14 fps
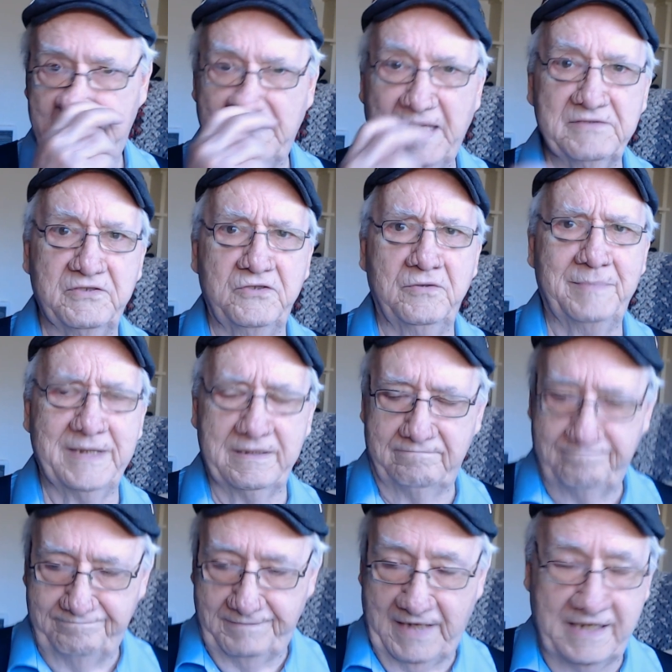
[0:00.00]
That's humid.
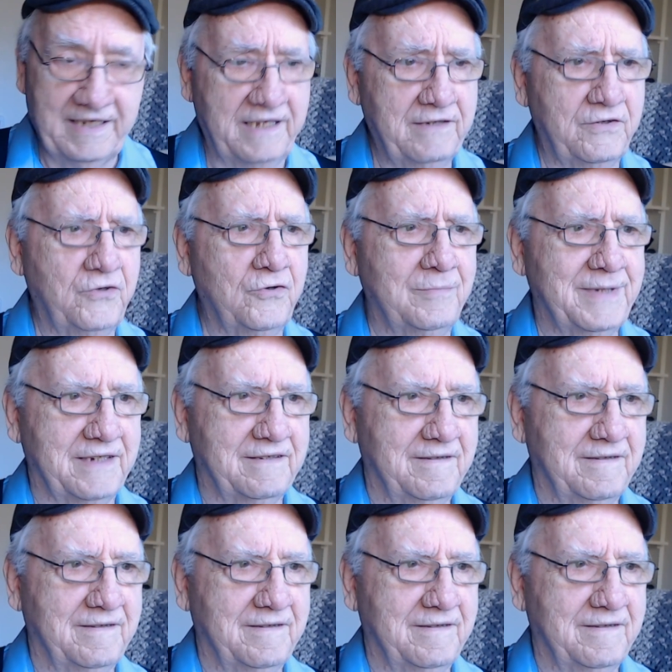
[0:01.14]
I hate humid.